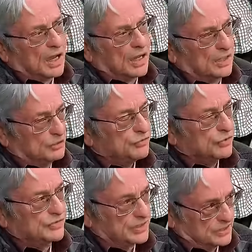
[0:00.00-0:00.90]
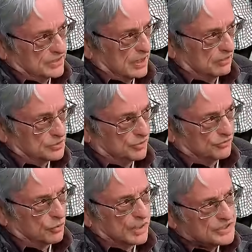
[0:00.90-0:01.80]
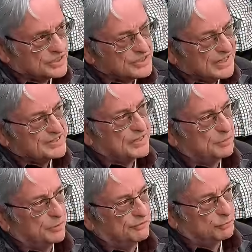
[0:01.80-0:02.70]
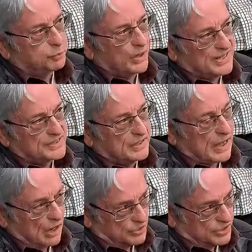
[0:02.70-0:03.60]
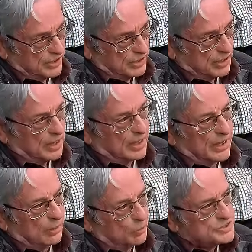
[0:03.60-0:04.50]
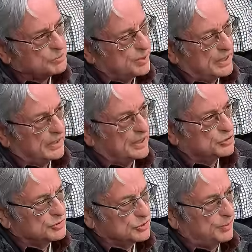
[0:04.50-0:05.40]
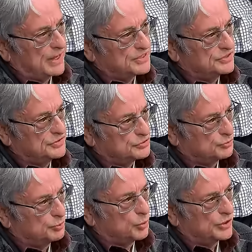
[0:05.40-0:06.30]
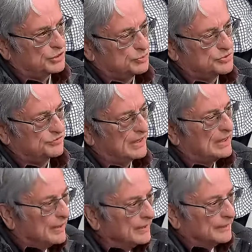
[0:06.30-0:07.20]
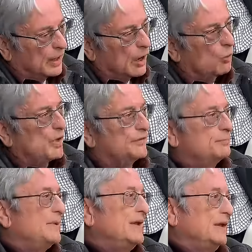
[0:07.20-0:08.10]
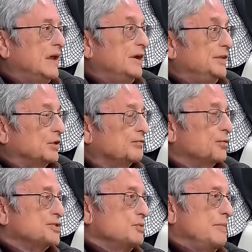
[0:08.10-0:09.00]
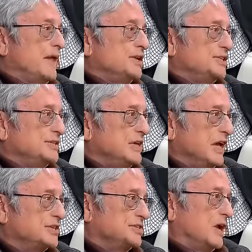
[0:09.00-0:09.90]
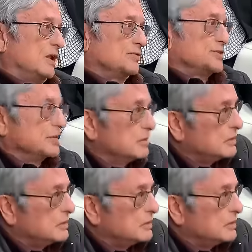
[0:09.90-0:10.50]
You've heard these tales before. Is this an example of price gouging? And what's the Pentagon's response to this report in terms of, you know, how well the Pentagon and the Air Force are managing tax dollars?